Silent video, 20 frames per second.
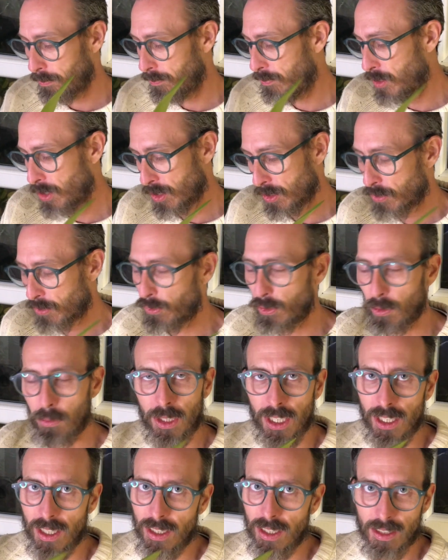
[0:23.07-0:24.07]
Just for
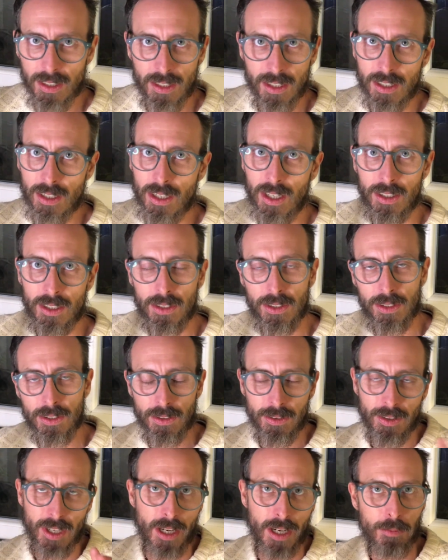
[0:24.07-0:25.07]
me, the color
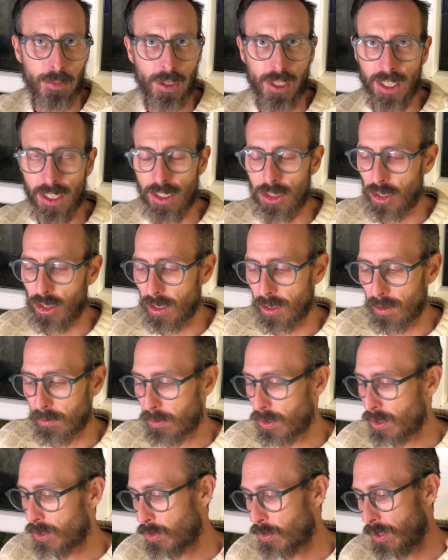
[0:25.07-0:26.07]
combination
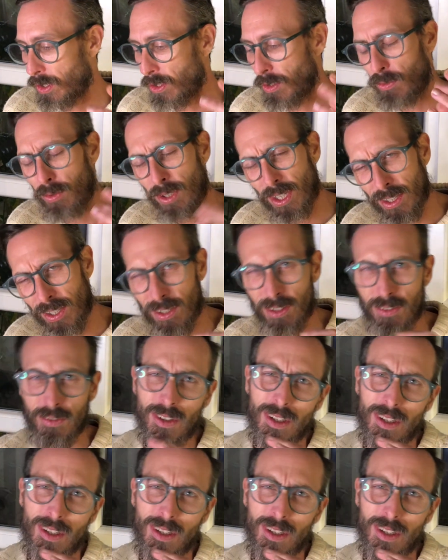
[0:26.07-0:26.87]
between the red of the